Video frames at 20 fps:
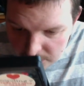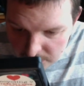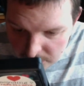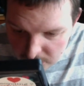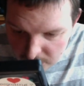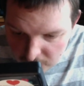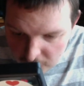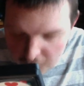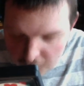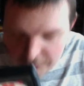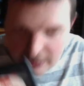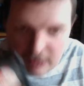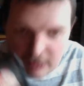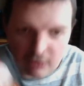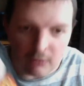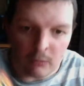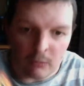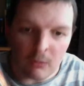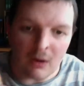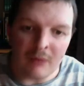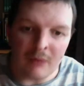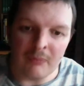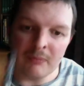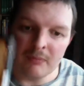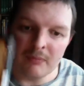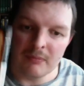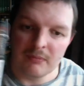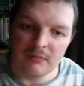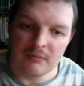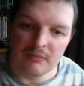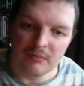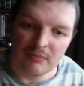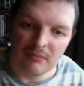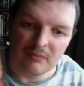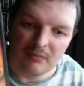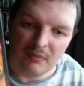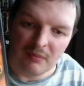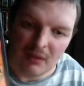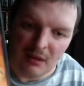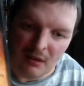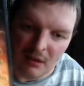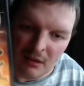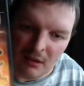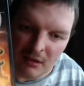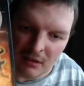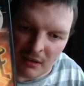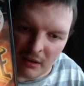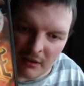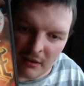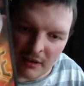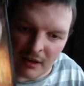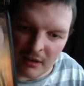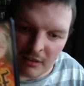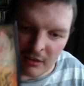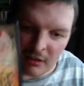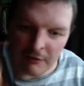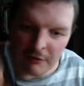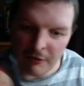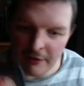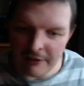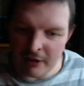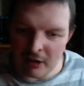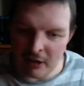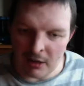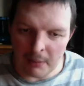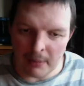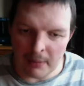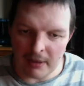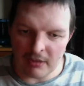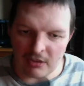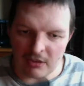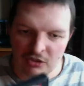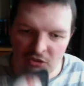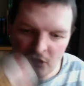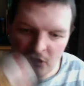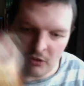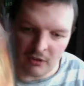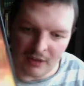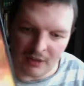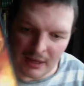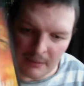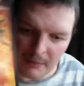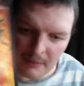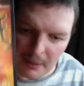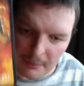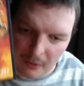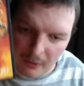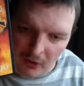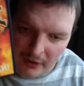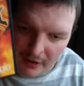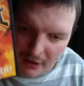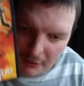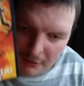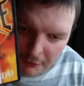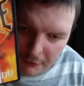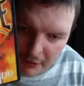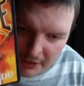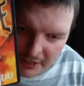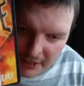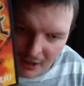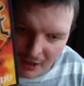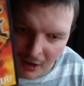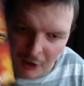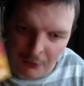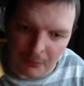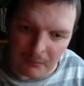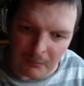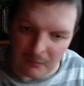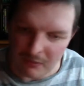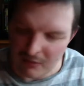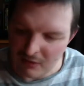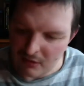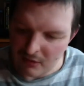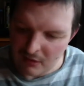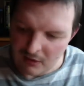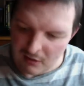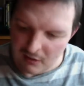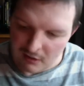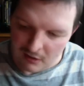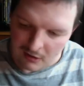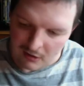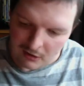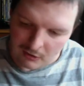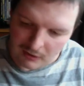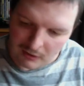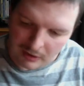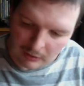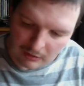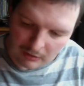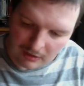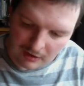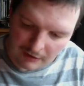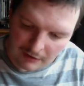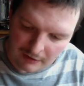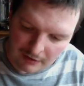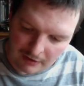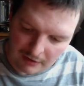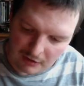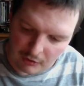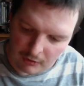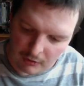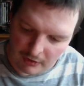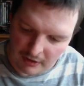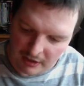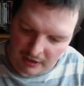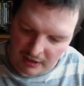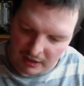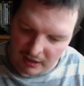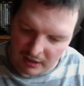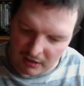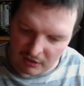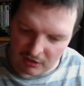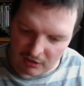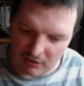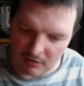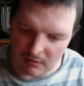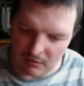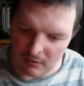2001. So yeah, so very early PlayStation 2 game made by 3DO as well. So this one is